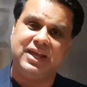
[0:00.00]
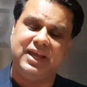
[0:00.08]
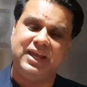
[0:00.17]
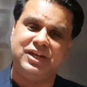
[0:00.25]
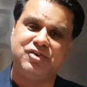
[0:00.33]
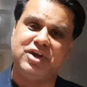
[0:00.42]

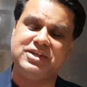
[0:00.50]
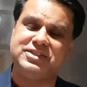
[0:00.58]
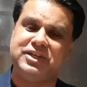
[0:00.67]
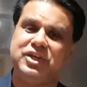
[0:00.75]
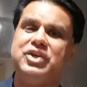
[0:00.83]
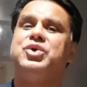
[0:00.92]
in
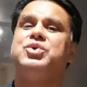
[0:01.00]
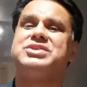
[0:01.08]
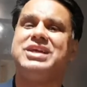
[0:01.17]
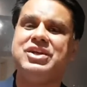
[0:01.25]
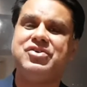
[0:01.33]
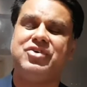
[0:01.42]
creating a huge
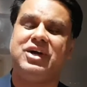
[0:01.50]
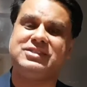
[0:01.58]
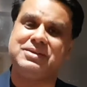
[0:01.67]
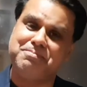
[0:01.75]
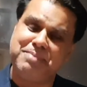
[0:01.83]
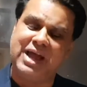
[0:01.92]
interest
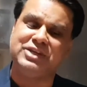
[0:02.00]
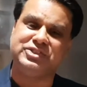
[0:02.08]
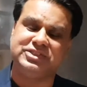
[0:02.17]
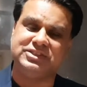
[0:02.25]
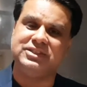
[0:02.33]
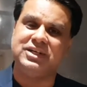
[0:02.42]
and
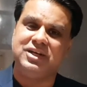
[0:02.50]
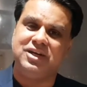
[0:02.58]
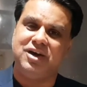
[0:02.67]
passion